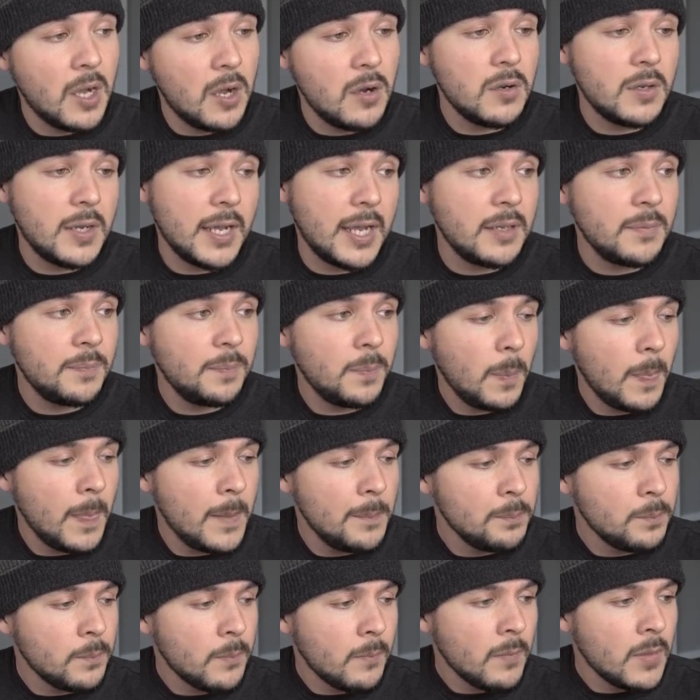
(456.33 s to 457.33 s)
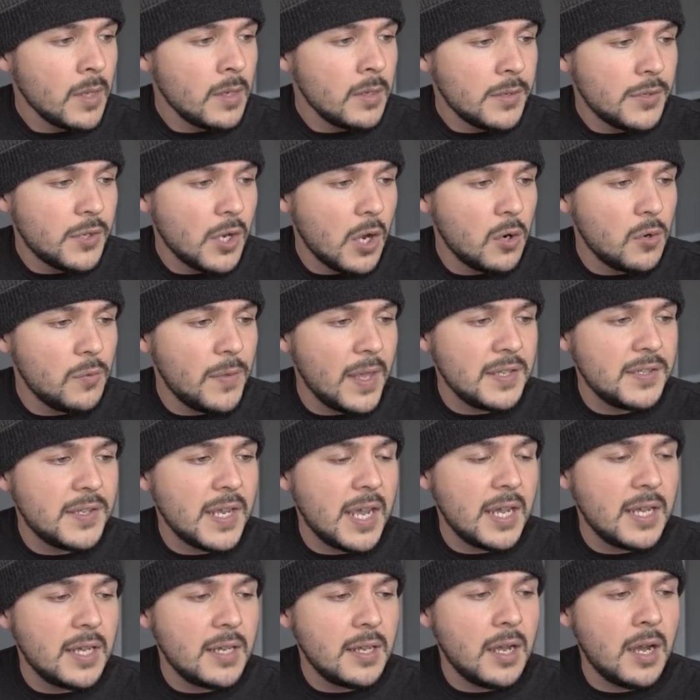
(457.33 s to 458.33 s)
Oh, okay. So they
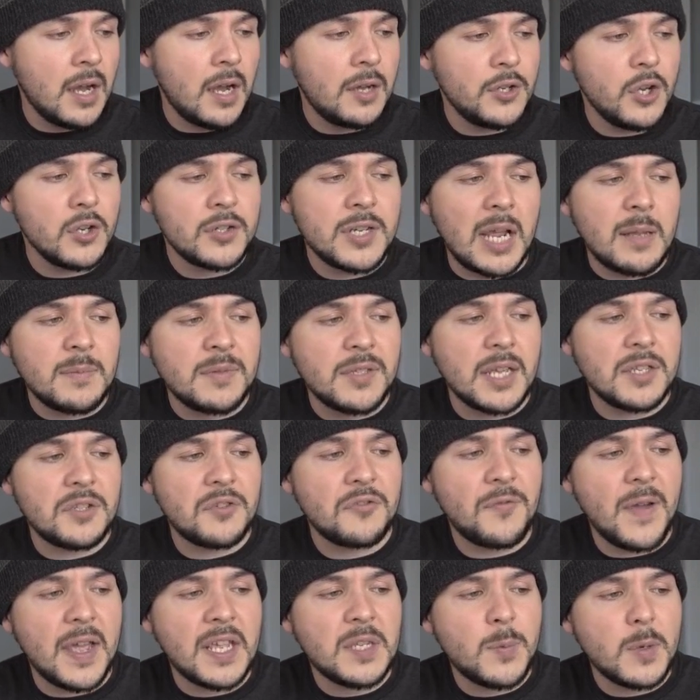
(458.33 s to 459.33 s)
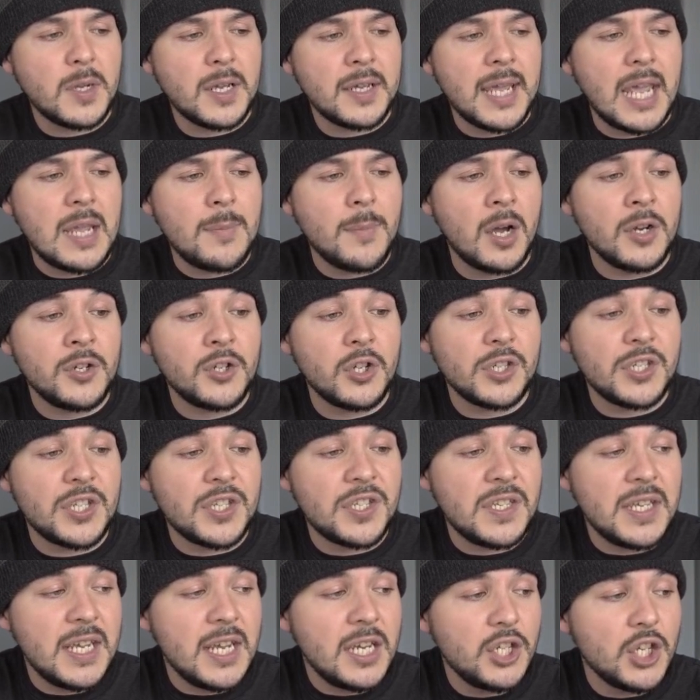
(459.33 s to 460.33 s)
say, New York Times says Facebook came under
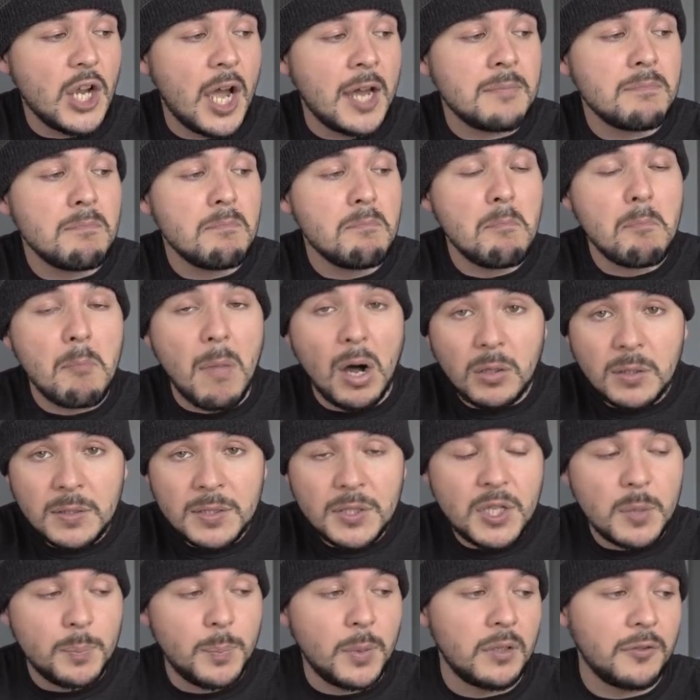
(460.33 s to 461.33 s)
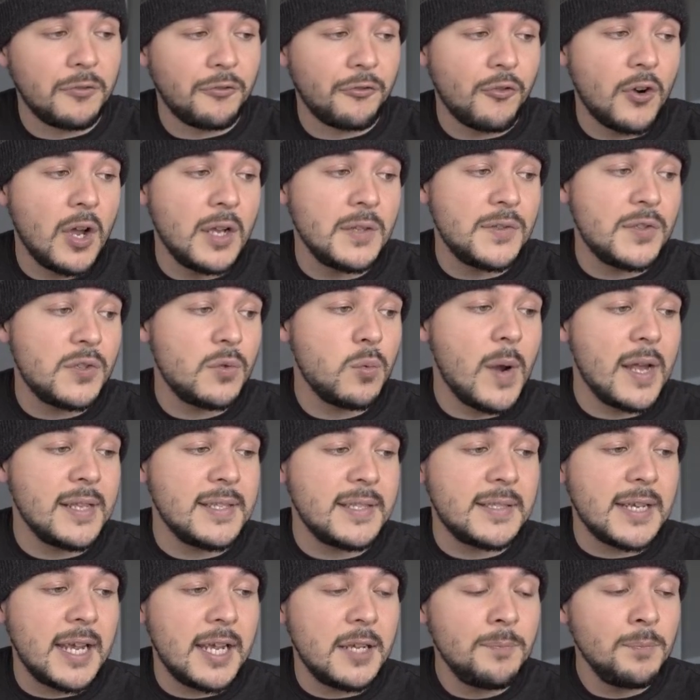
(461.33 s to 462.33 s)
siege on multiple fronts
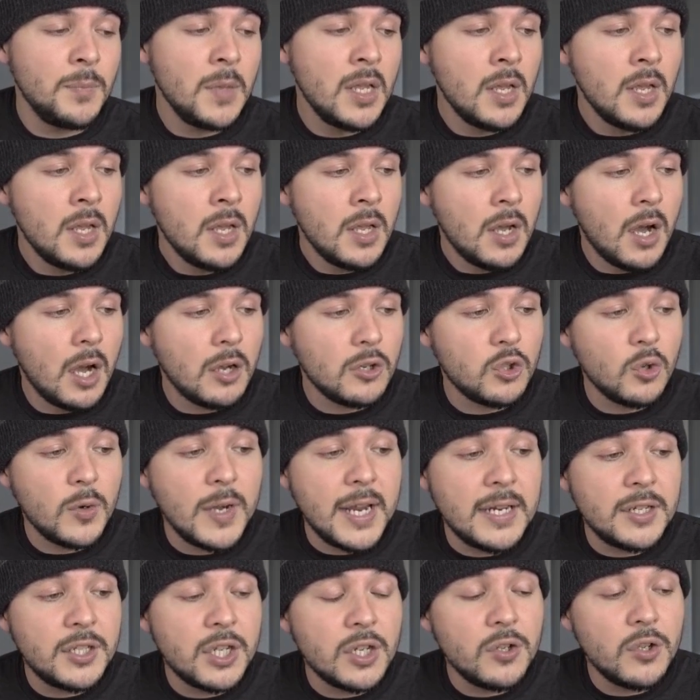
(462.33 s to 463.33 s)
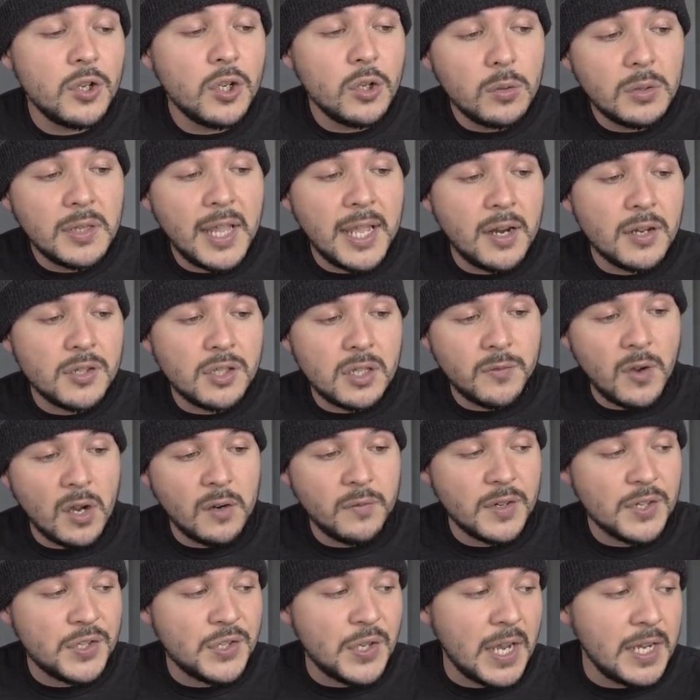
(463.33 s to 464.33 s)
Wednesday, agreeing to new layers of
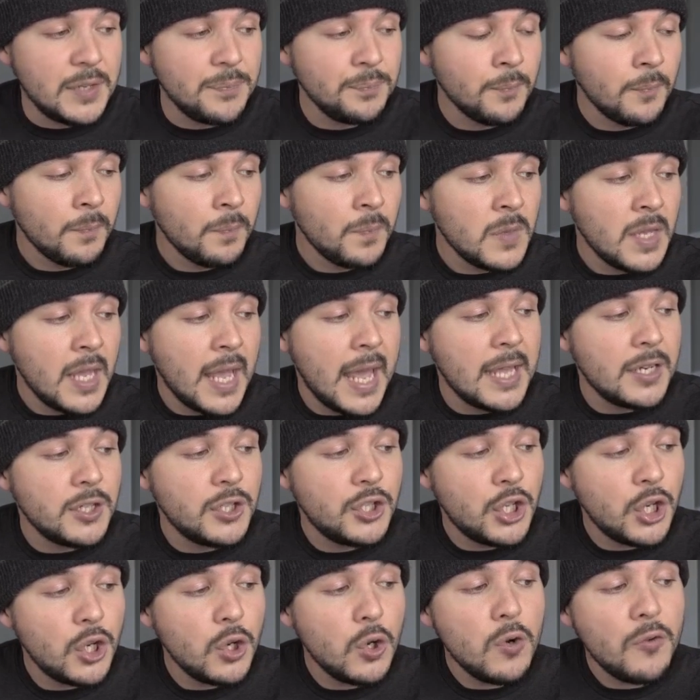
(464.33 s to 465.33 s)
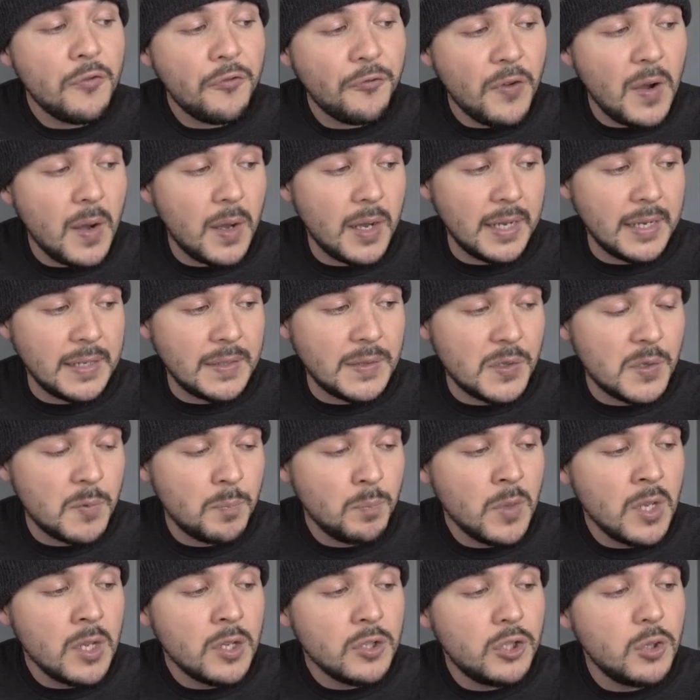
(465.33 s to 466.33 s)
oversight and two fines
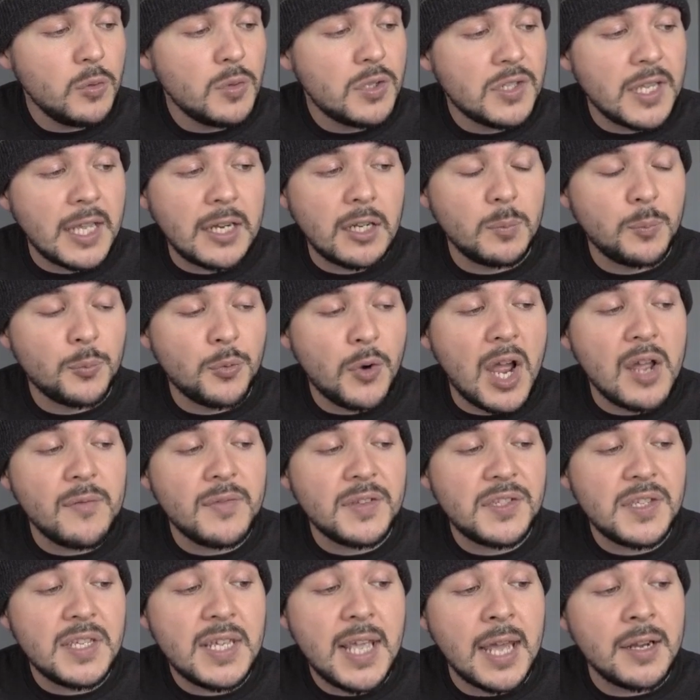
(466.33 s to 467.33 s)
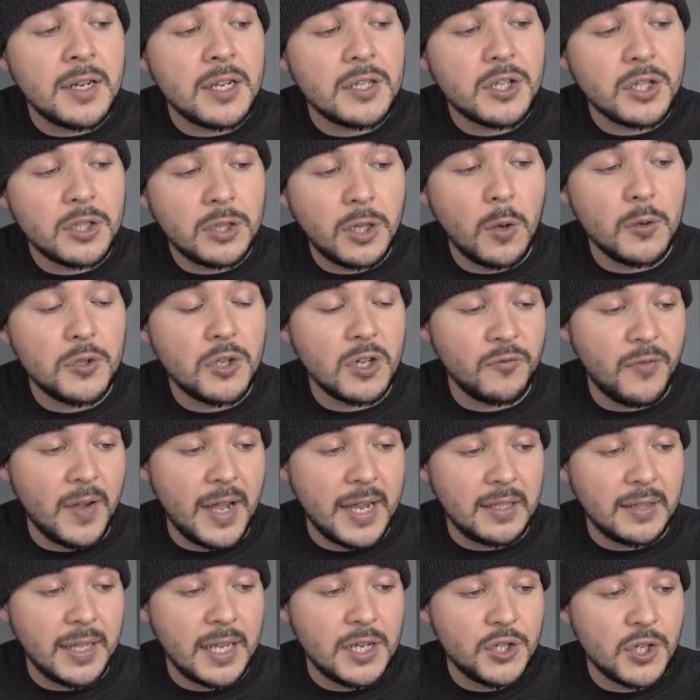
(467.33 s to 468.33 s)
to settle privacy and disclosure
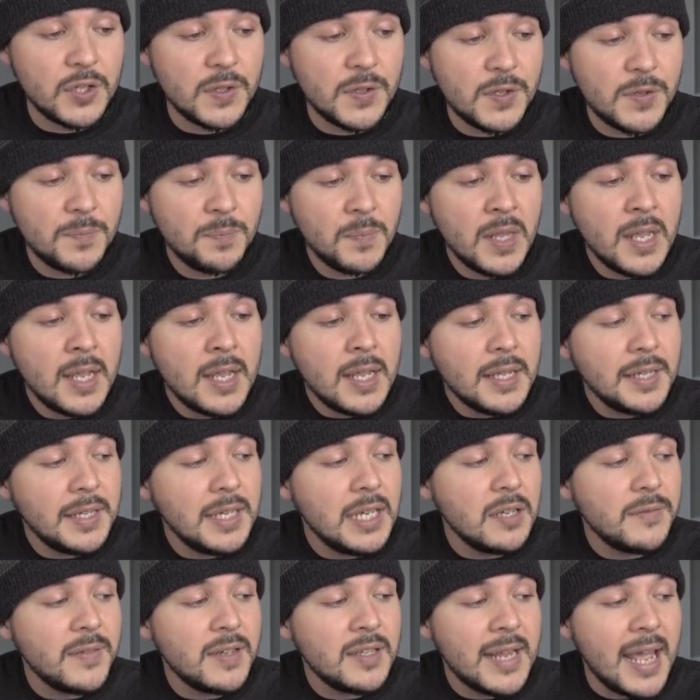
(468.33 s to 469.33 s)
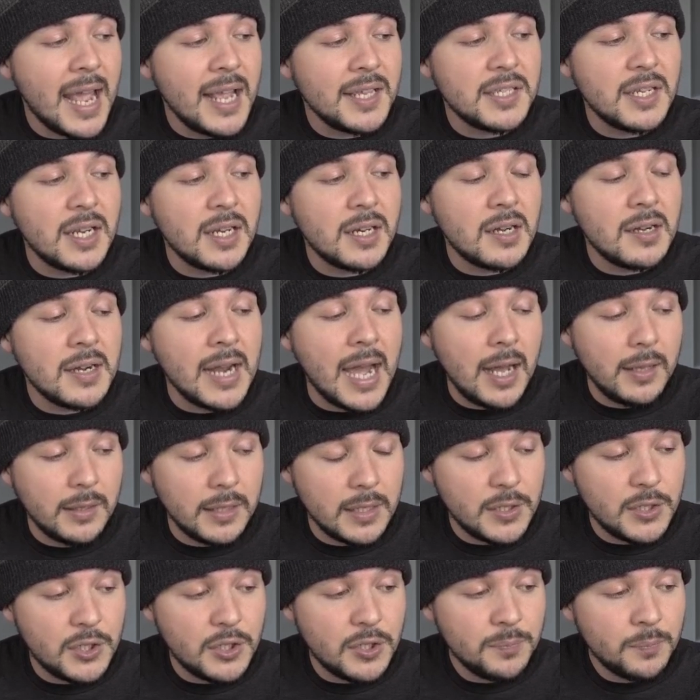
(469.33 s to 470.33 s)
violations, even as it
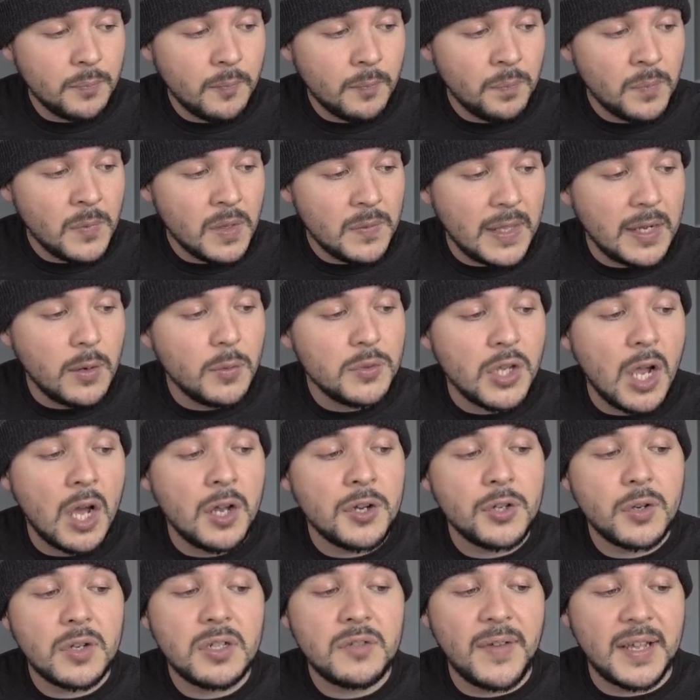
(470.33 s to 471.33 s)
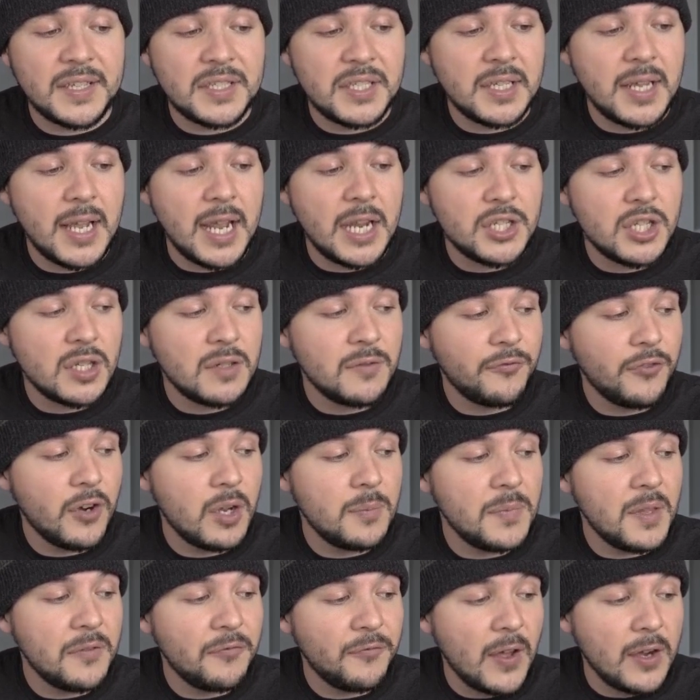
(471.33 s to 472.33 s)
acknowledged that it was under investigation
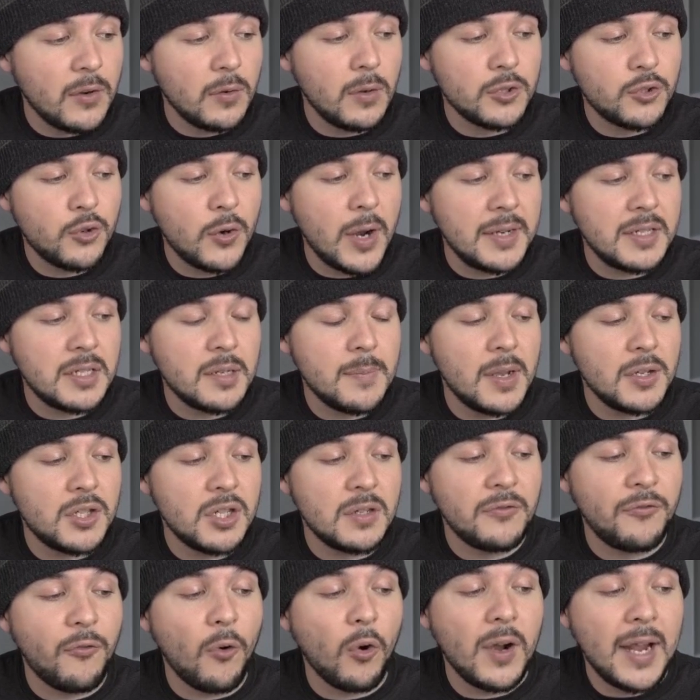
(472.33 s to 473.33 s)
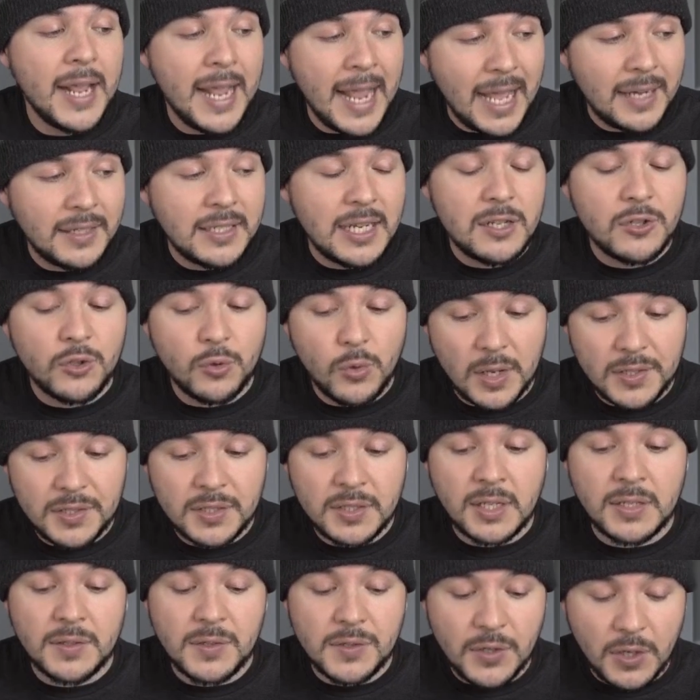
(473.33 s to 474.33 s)
from the Federal Trade Commission for
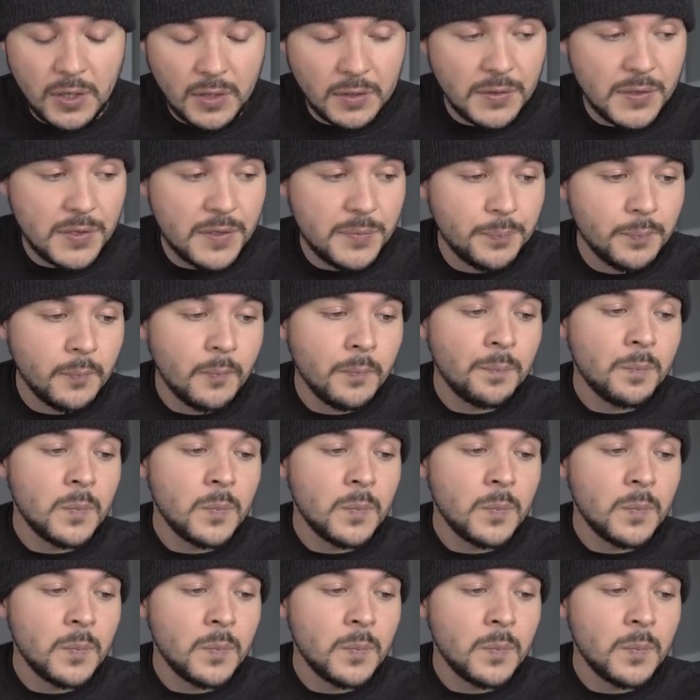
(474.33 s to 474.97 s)
antitrust concerns.